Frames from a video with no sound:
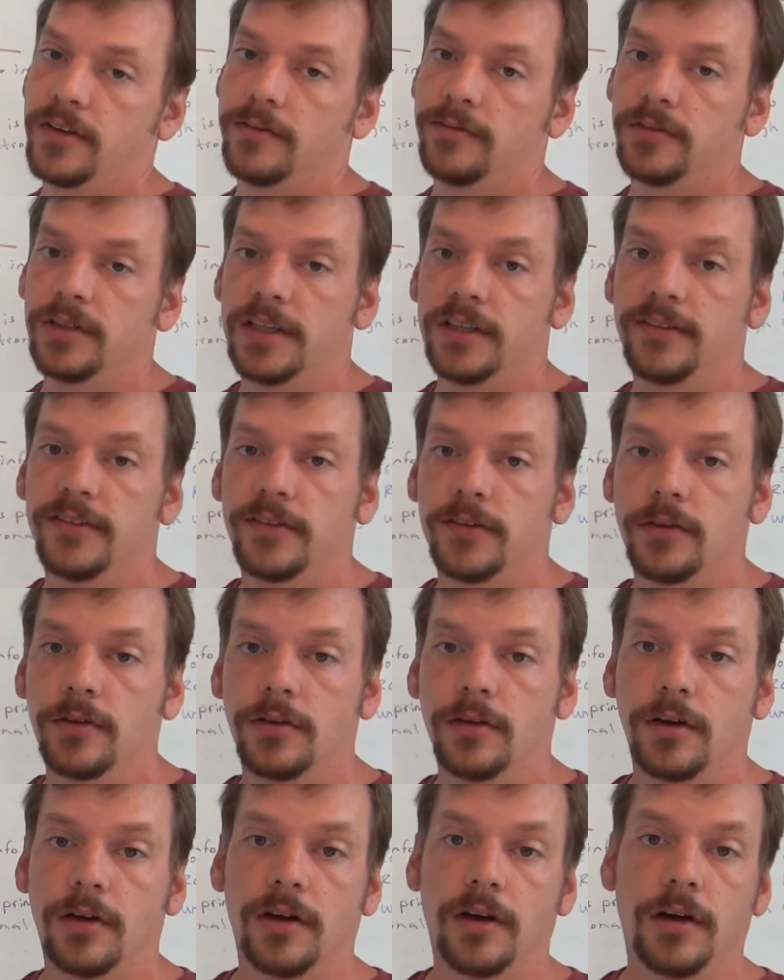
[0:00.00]
of leads
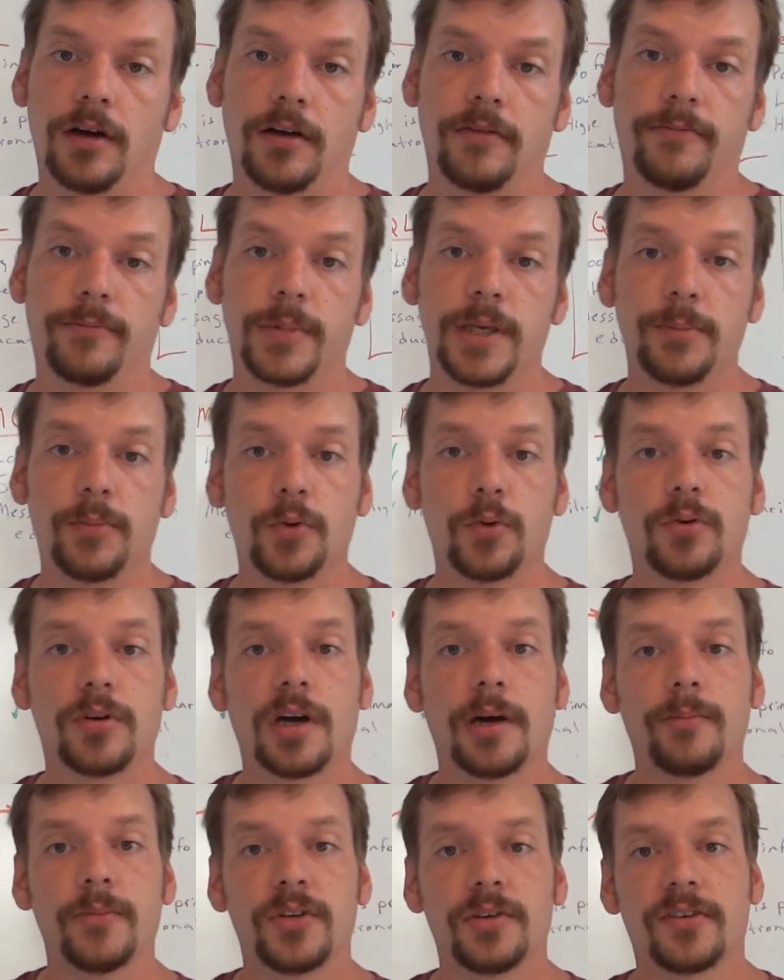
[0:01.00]
of people who
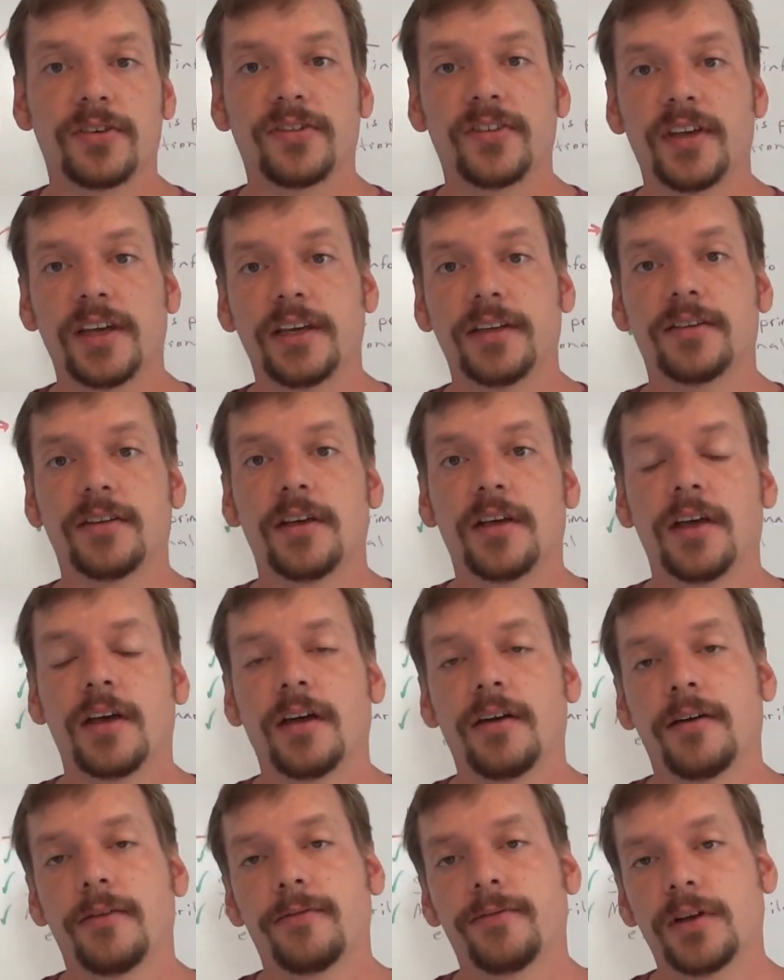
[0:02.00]
come to your site,
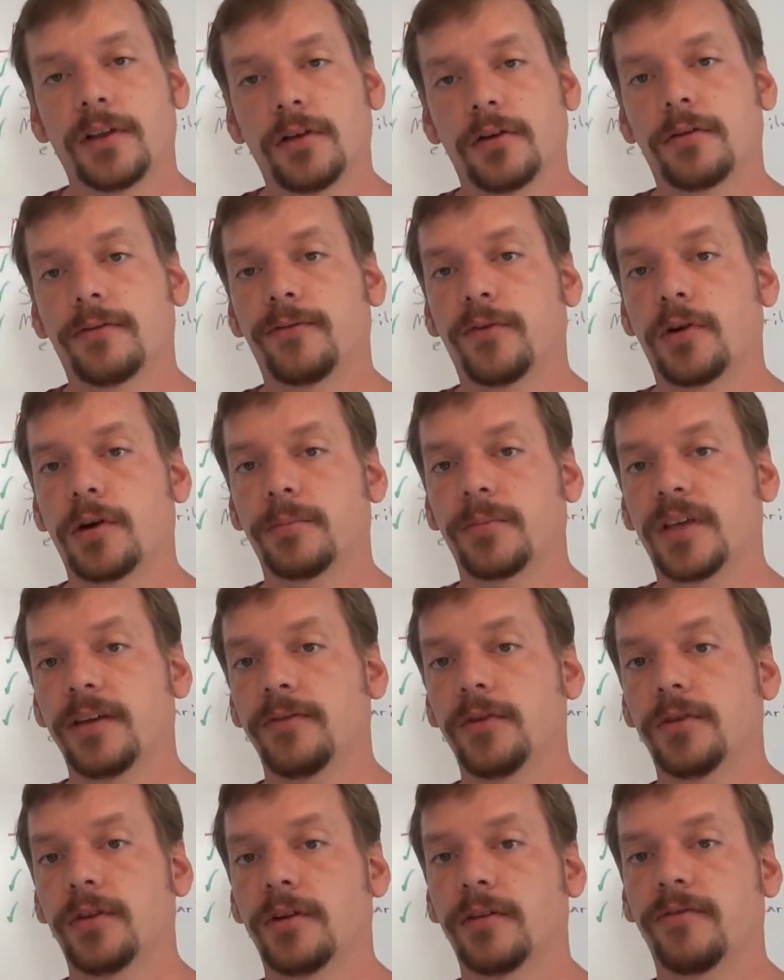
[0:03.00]
fill out a form,
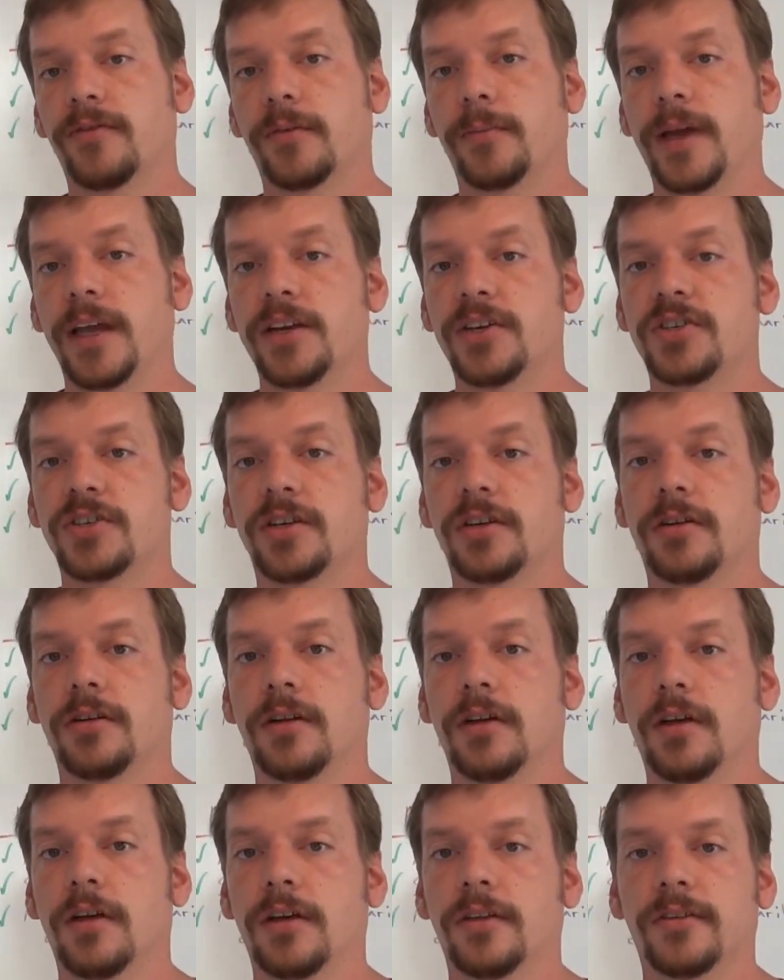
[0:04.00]
give you their information,
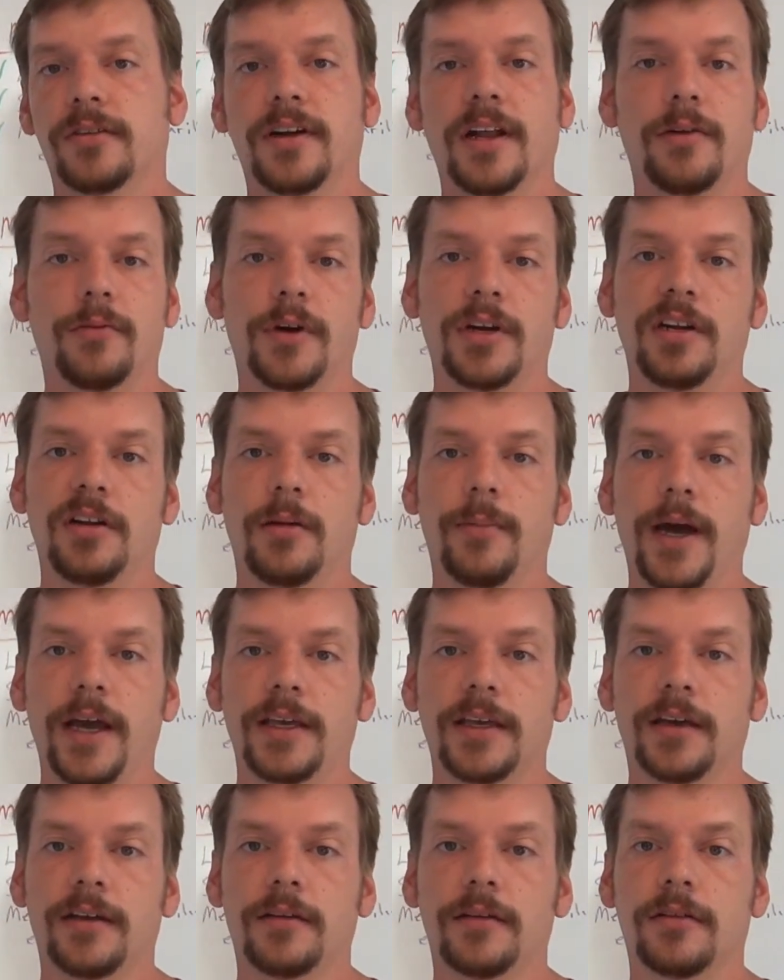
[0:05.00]
they're not ready to buy
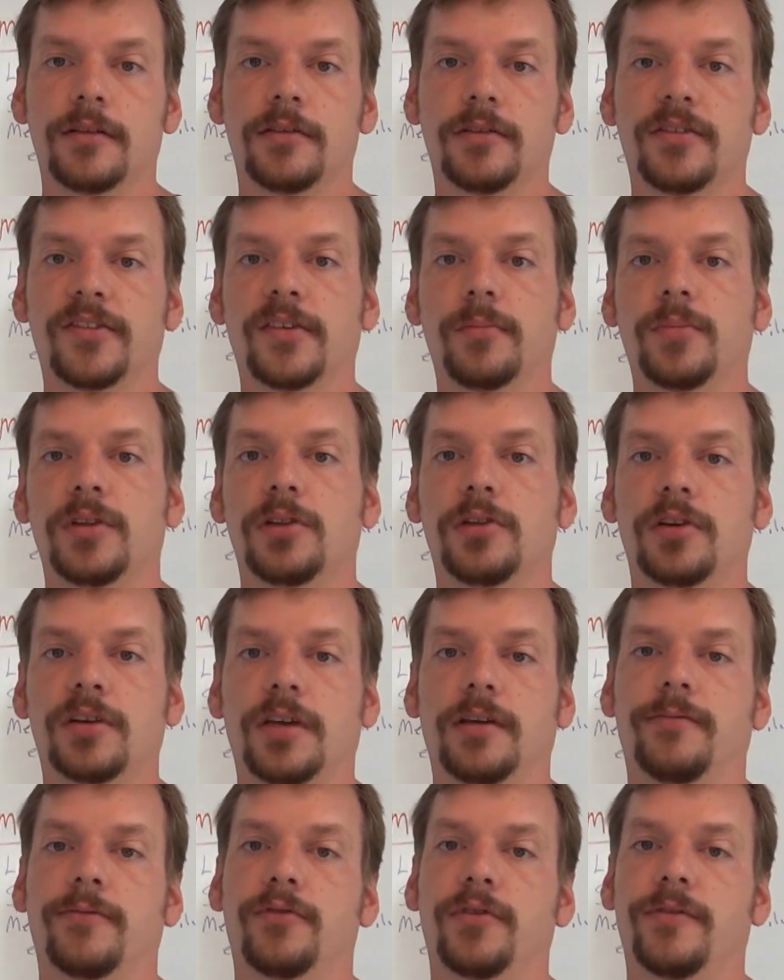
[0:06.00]
yet. They're simply
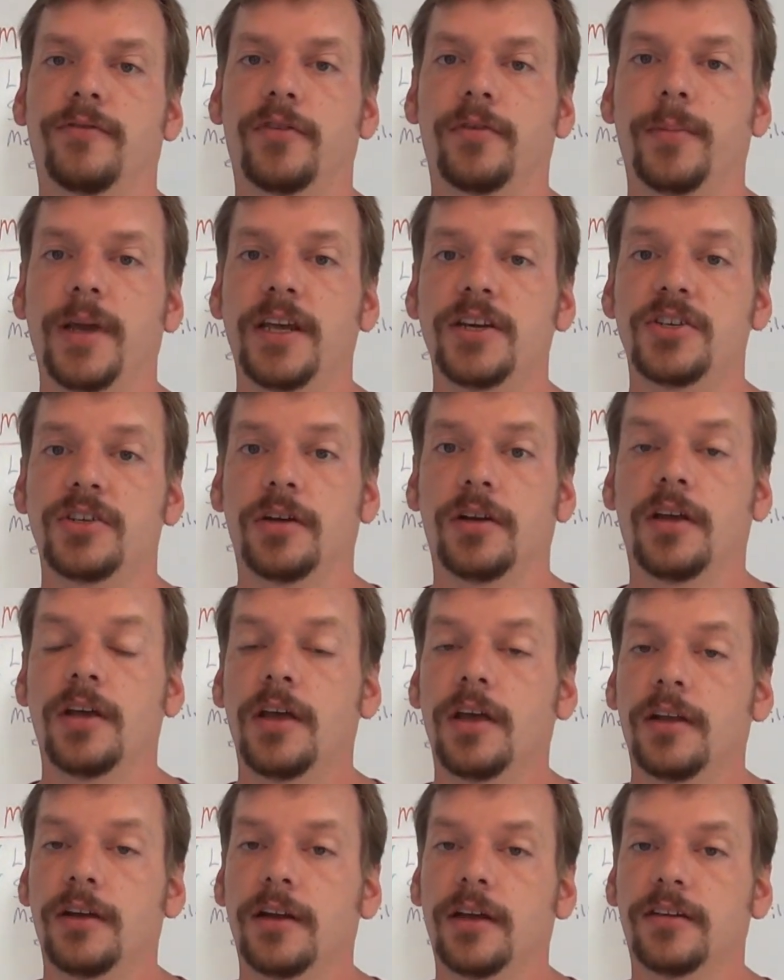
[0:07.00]
looking for information.
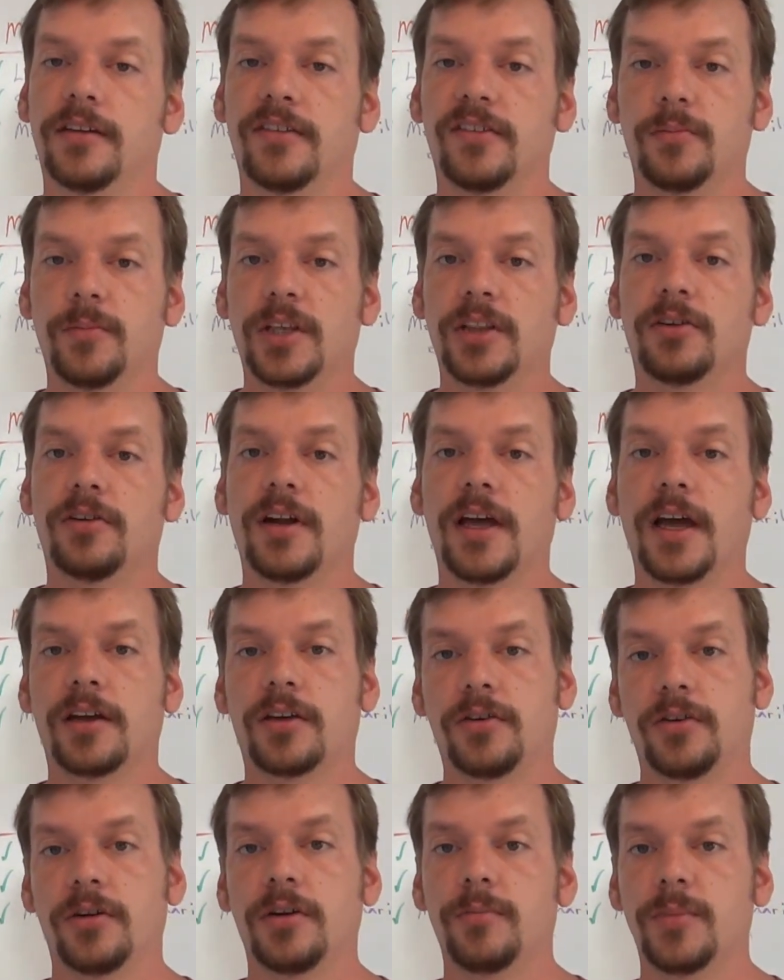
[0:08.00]
Now, it doesn't mean they're
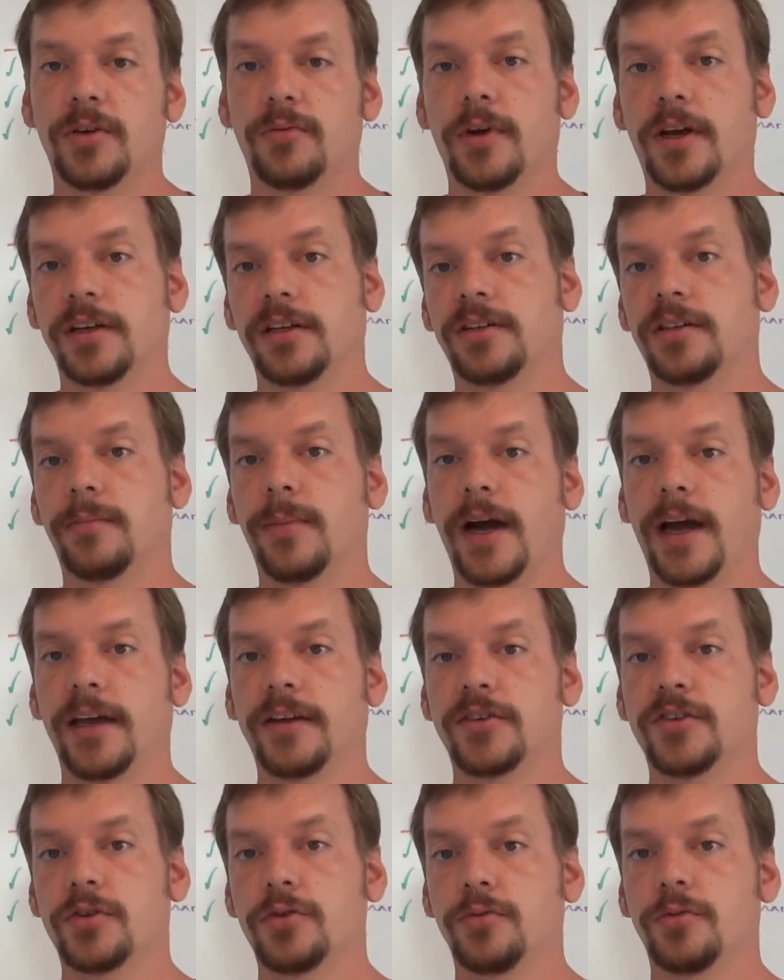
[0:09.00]
not going to be ready to buy
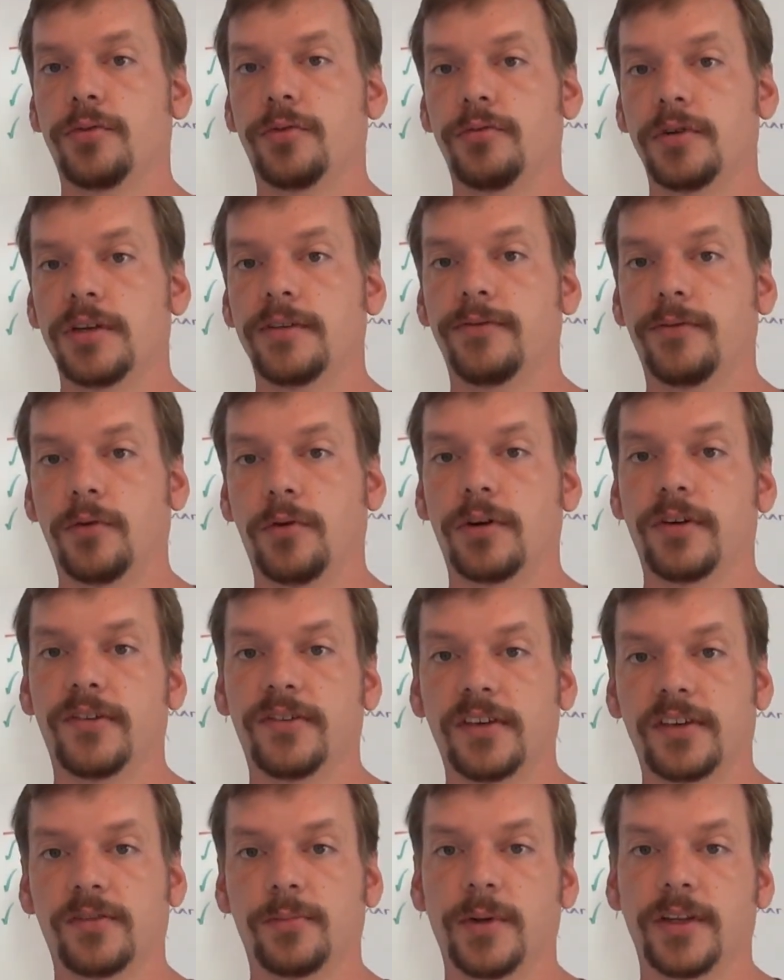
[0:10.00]
2, 3, 4,
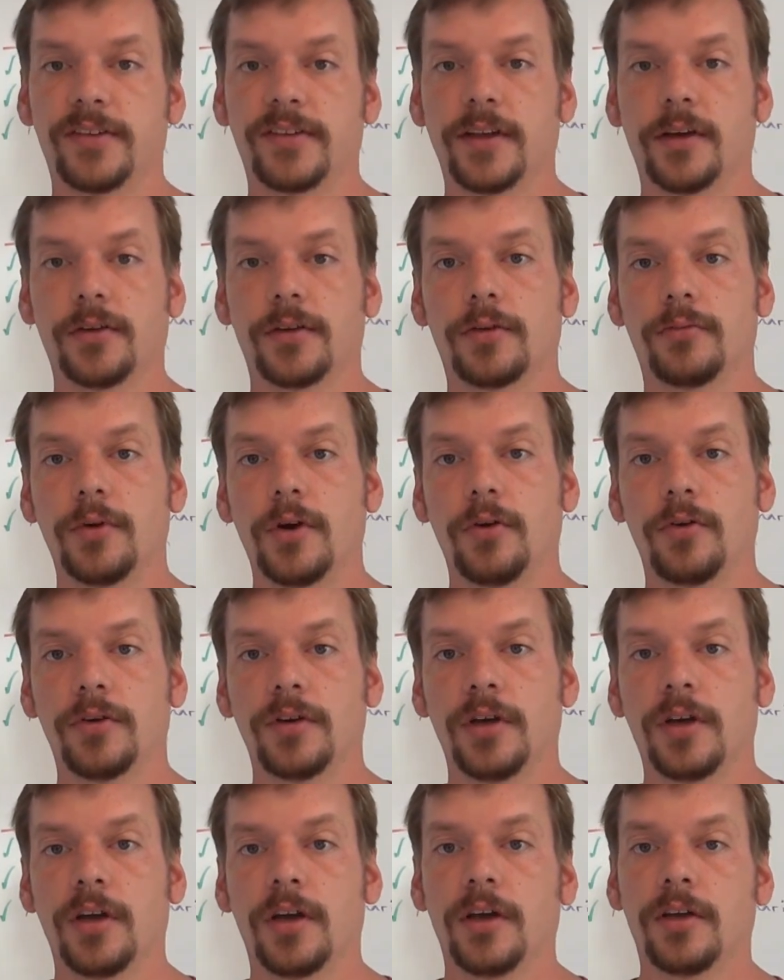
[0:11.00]
6 months down the
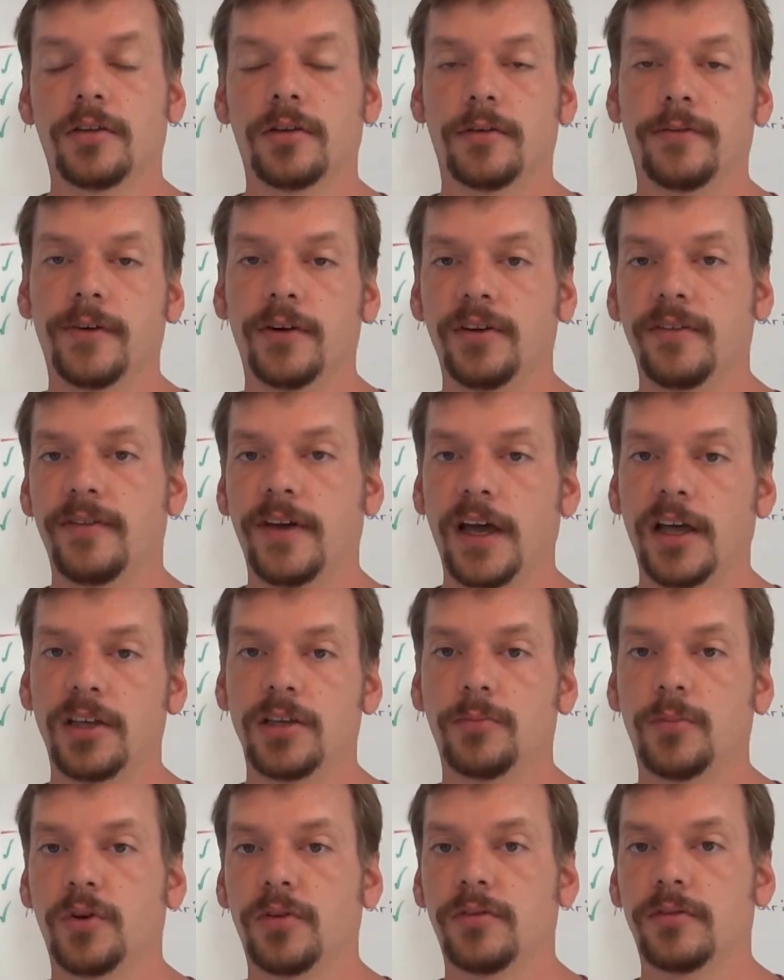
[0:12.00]
road. They're very
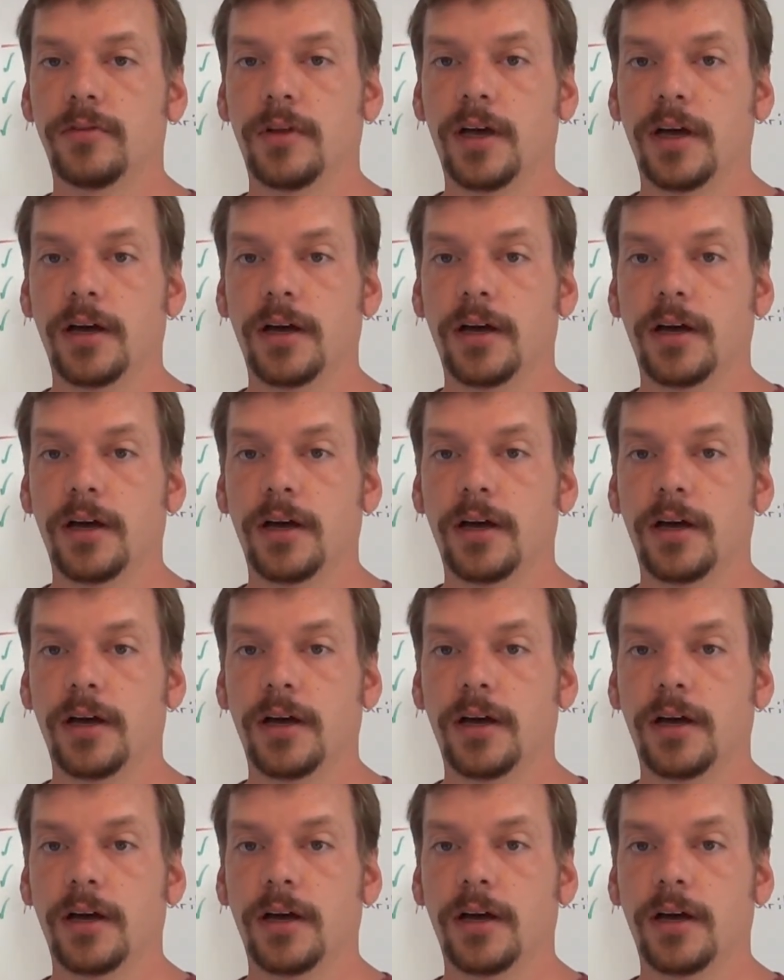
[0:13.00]
valuable